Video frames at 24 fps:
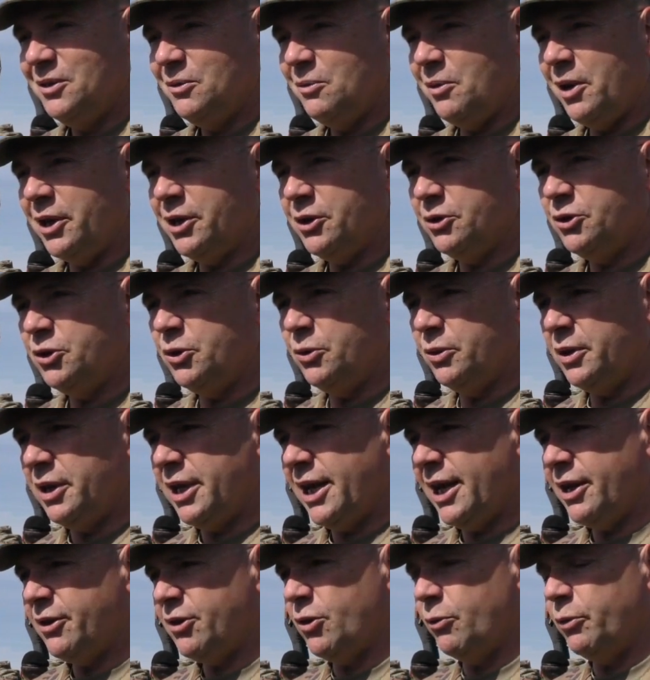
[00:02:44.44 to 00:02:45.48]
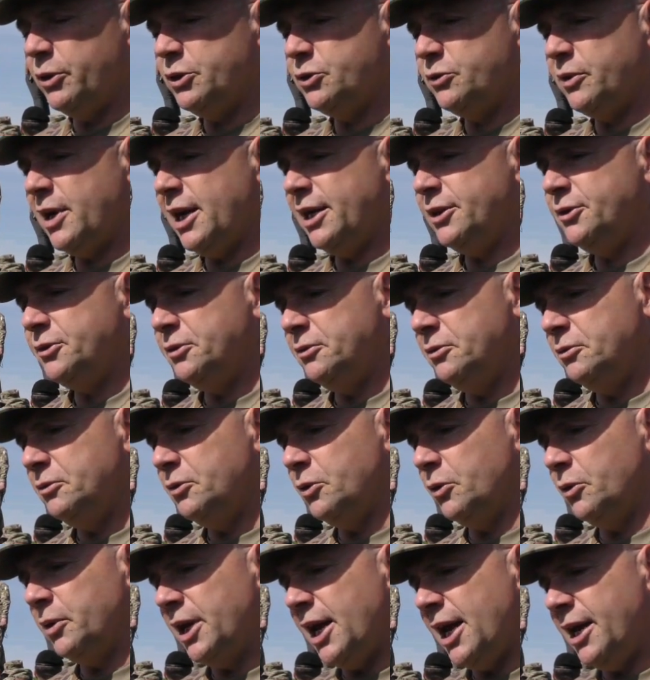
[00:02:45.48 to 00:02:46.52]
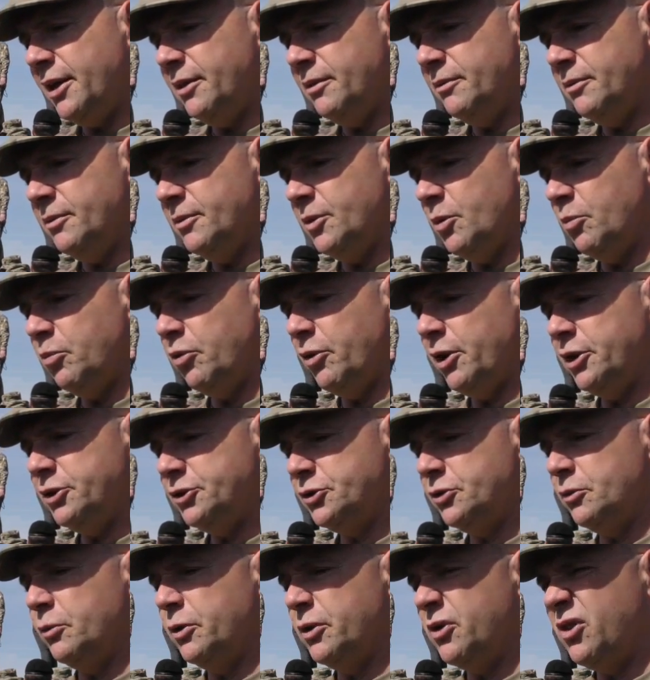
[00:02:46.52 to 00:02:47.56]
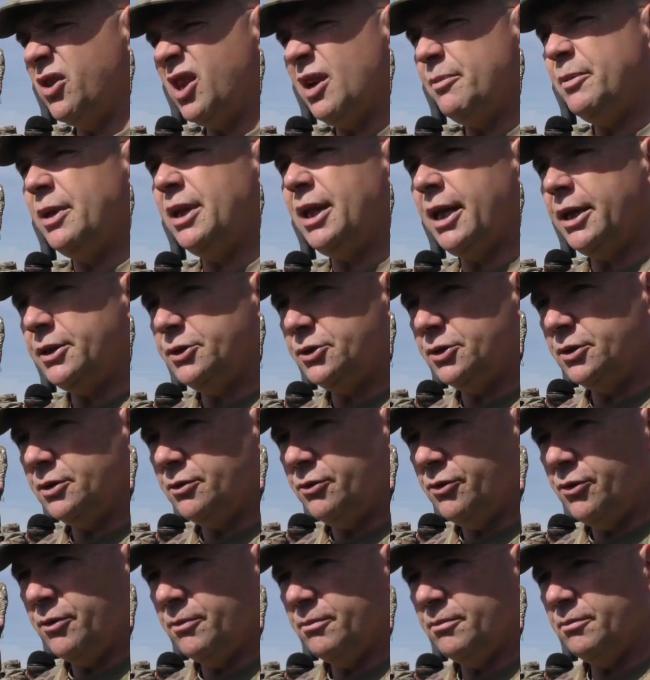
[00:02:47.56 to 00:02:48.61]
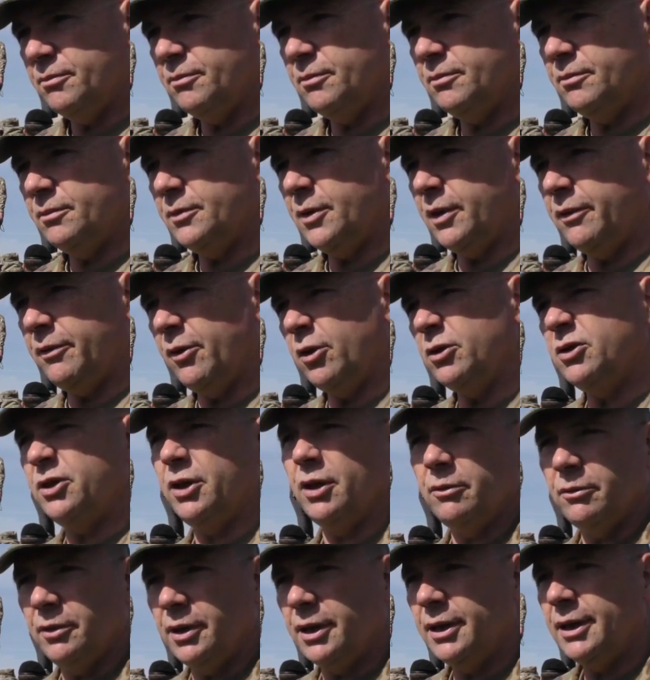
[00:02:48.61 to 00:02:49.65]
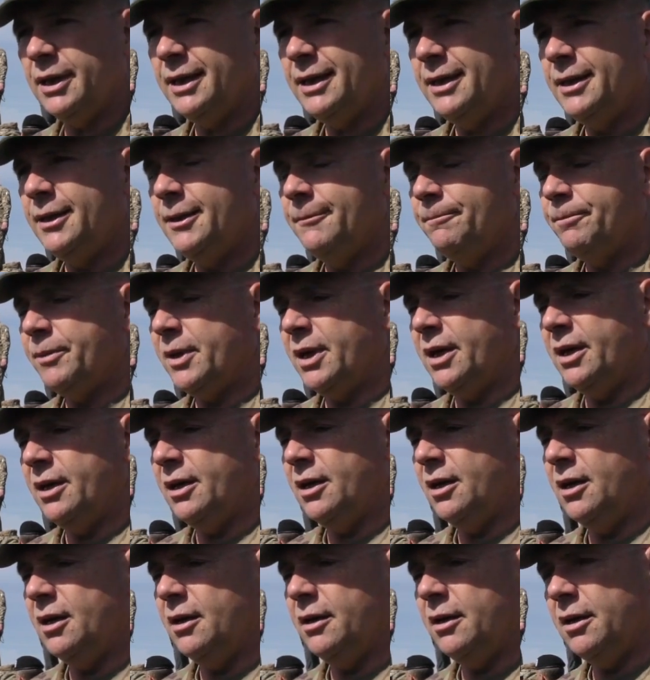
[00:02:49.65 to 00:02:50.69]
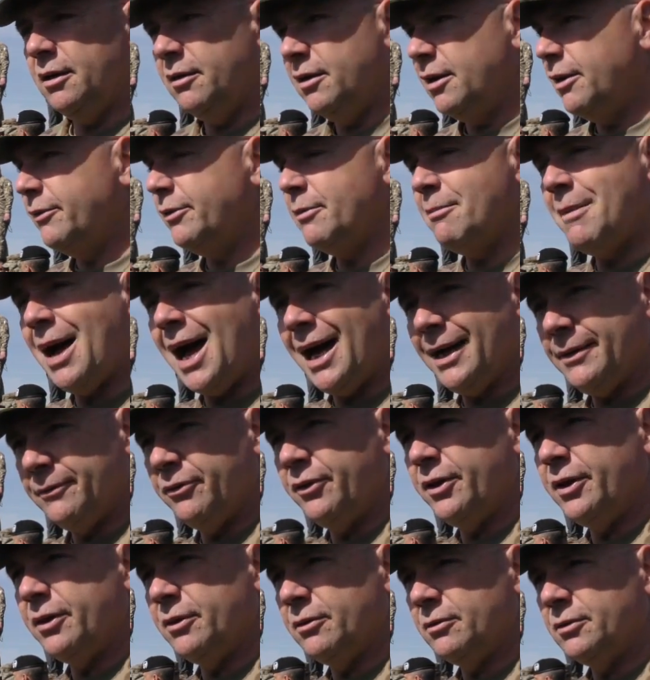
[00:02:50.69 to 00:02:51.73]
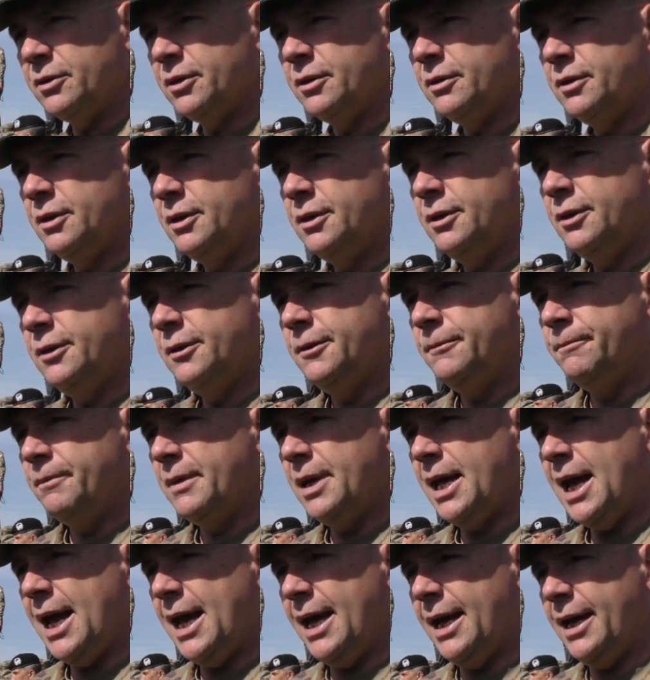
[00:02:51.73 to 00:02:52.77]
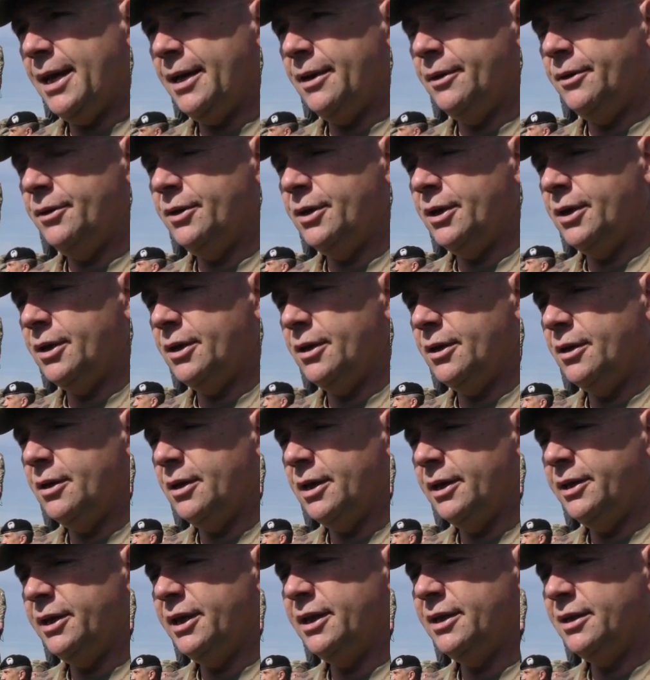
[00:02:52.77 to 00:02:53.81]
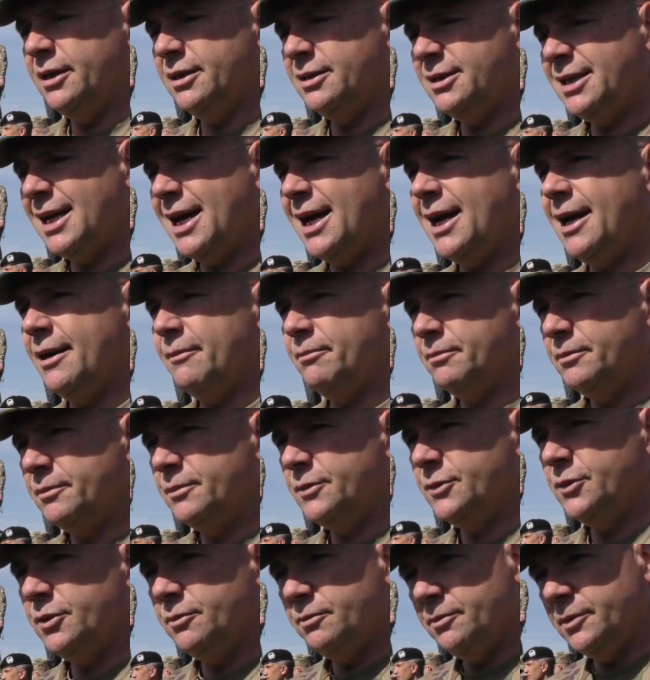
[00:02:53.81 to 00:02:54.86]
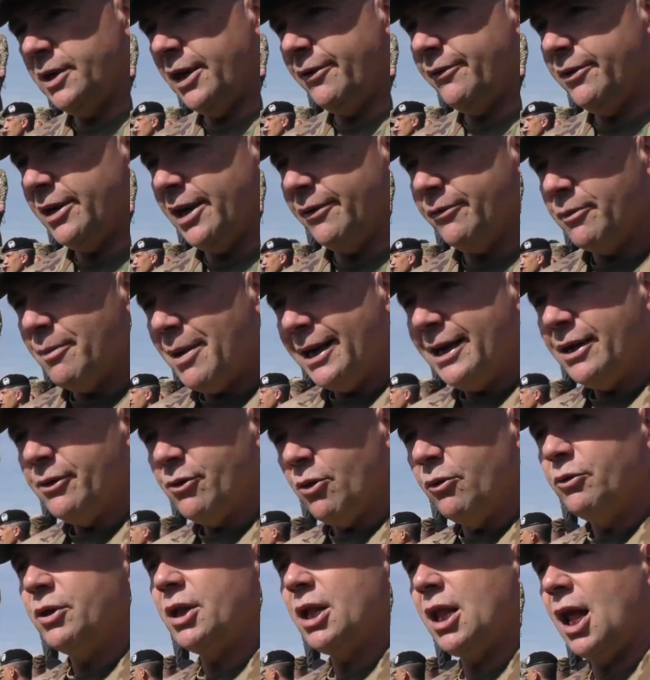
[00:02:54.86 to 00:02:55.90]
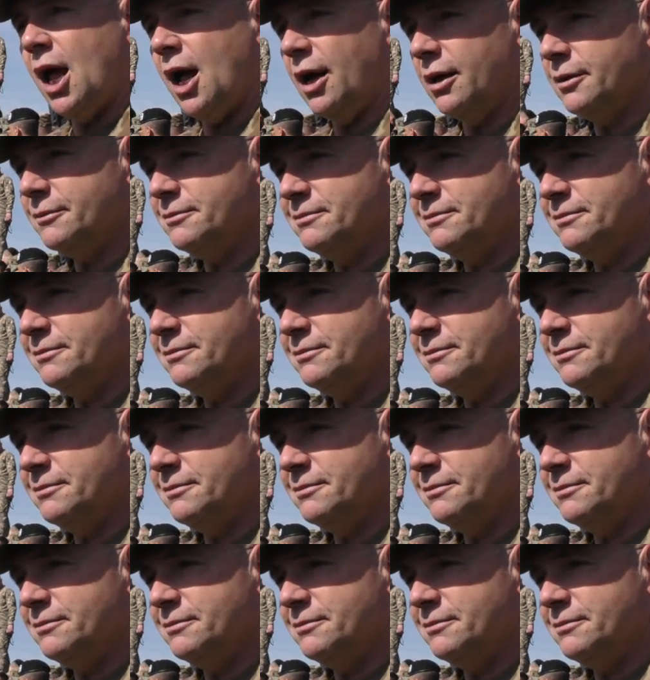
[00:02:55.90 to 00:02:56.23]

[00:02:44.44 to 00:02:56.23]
while you're doing that, so we try to create the pressure with simulations of artillery, of a minefield, and then the time. Everybody's on the clock.